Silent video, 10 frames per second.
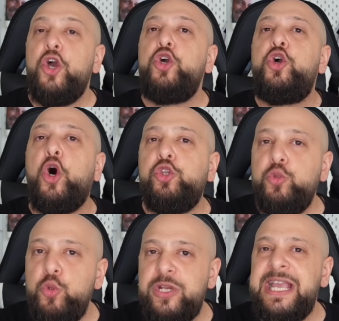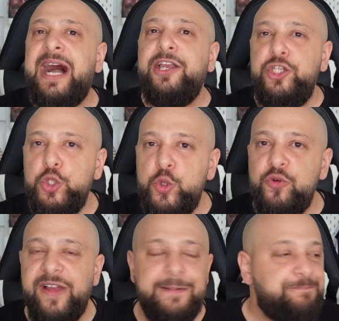Goduria
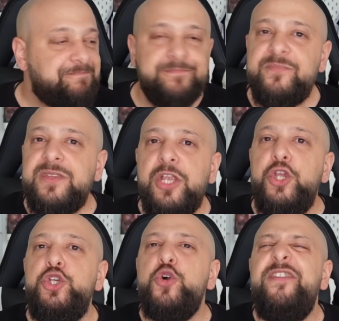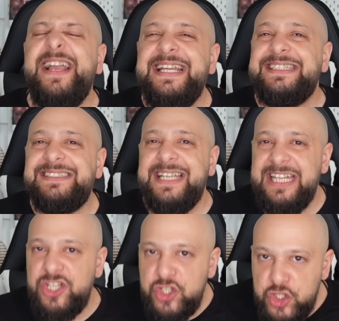Juve. Juve is
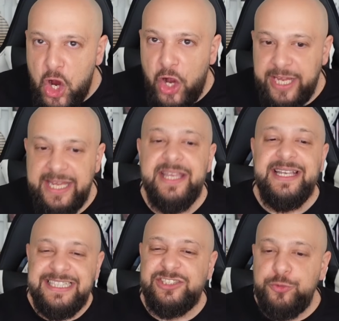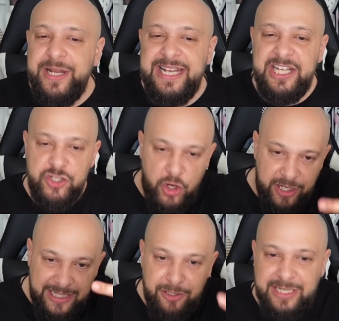really
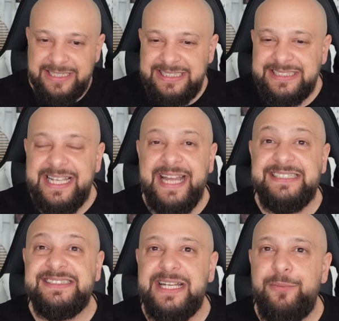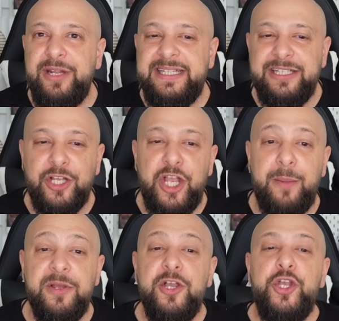enjoying. Look at these guys celebrating the
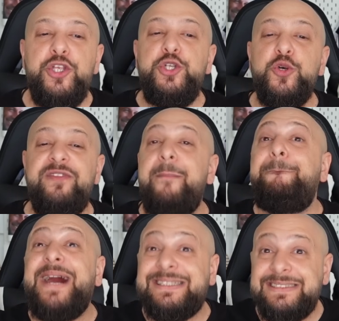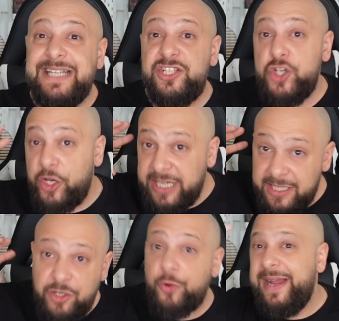cup. Juve, pazza gioia,
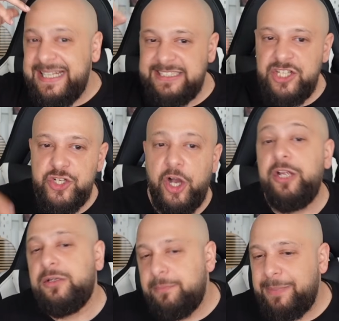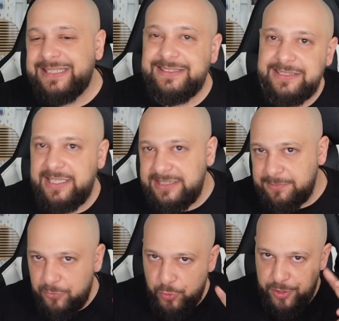crazy joy. Pazza is
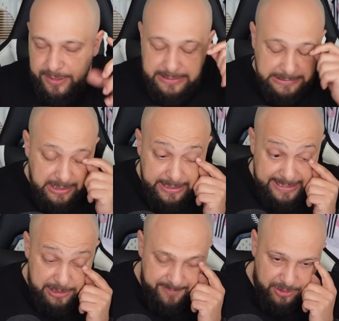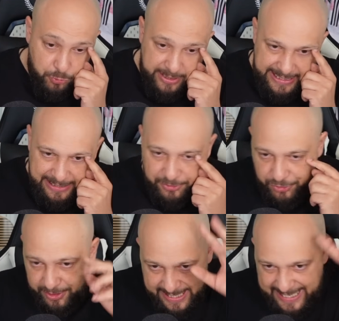more linked a bit to
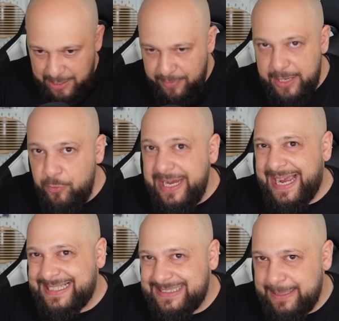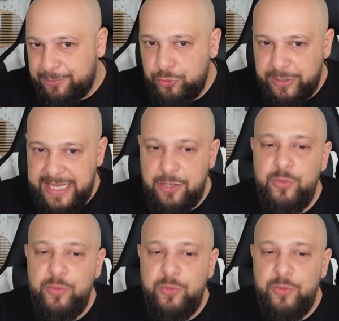Inter. Anyway, we accept today.